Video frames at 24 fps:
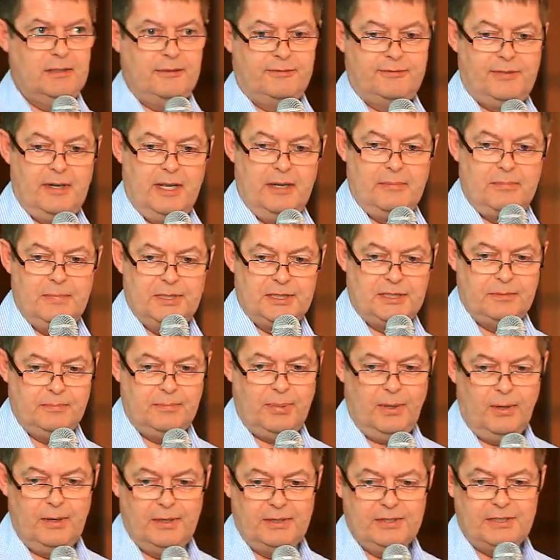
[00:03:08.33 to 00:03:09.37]
the free
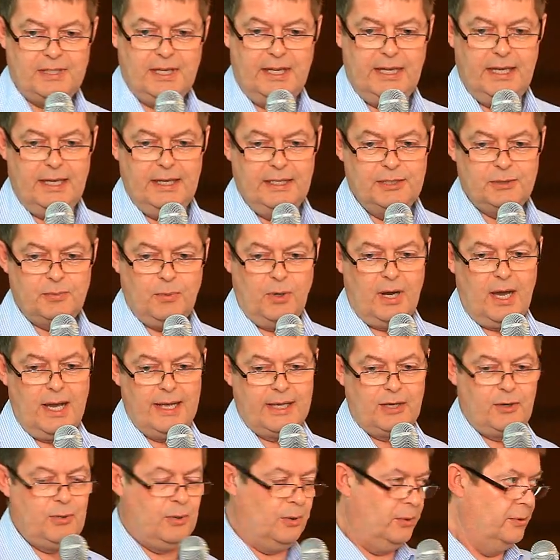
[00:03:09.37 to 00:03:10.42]
admission policy is what
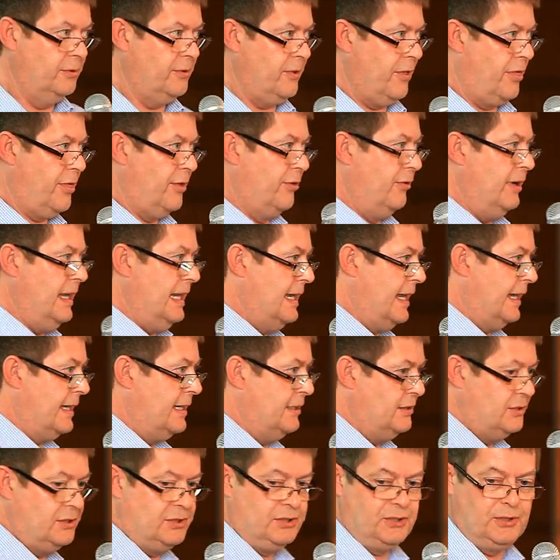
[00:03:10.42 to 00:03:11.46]
I call the
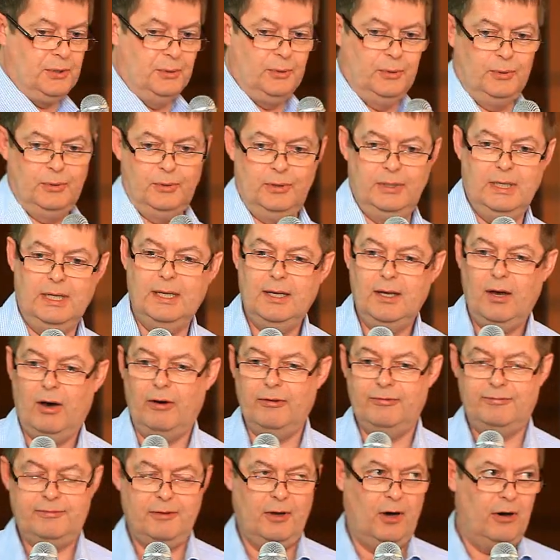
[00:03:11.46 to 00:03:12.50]
three-legged stool
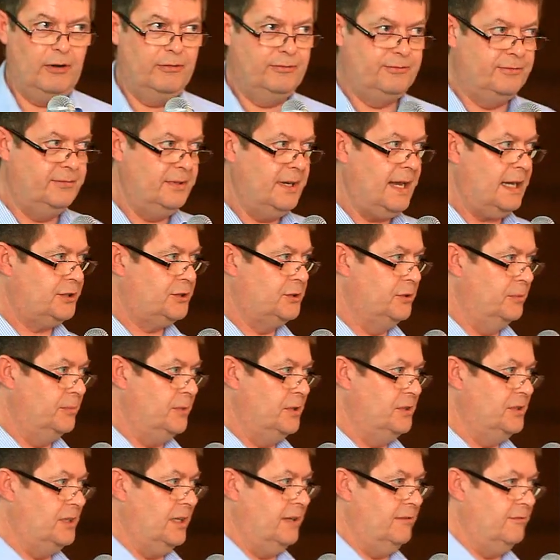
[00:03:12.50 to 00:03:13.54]
of National
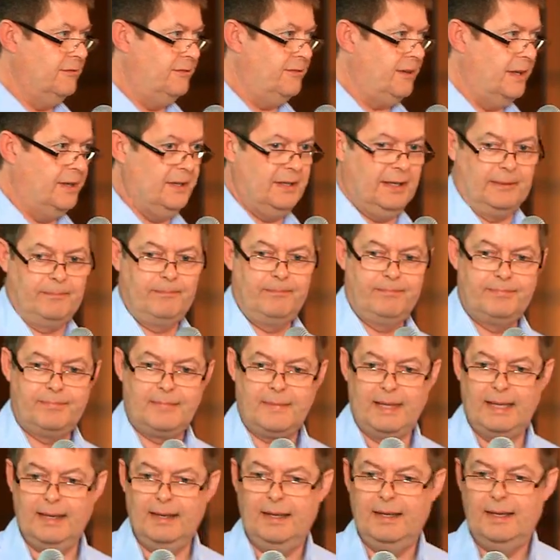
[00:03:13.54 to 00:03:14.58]
Museum funding.
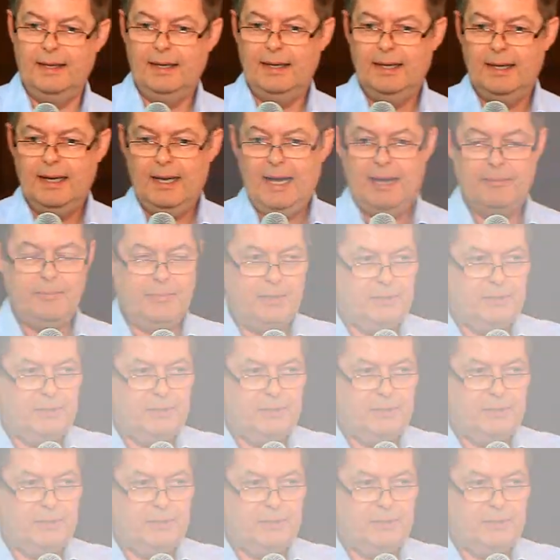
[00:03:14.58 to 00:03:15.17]
And